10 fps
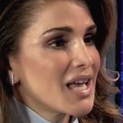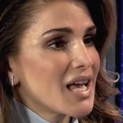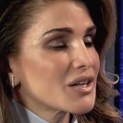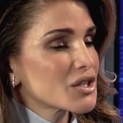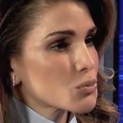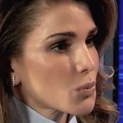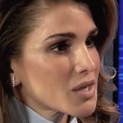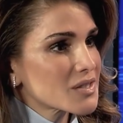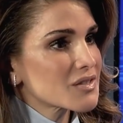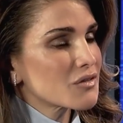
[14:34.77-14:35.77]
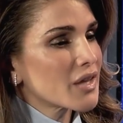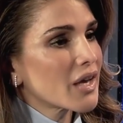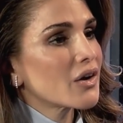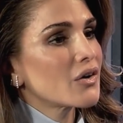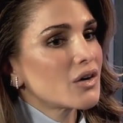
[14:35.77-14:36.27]
express
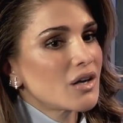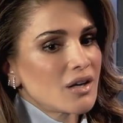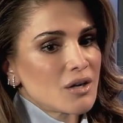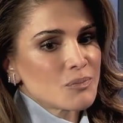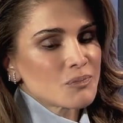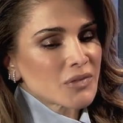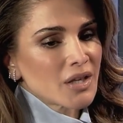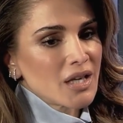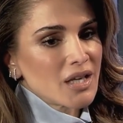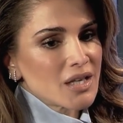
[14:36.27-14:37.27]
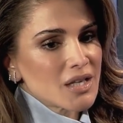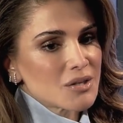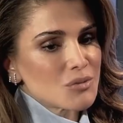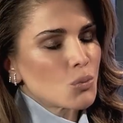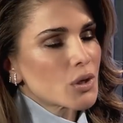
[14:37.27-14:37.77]
their
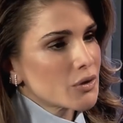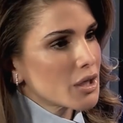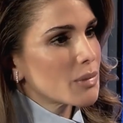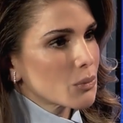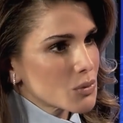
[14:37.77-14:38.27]
worry about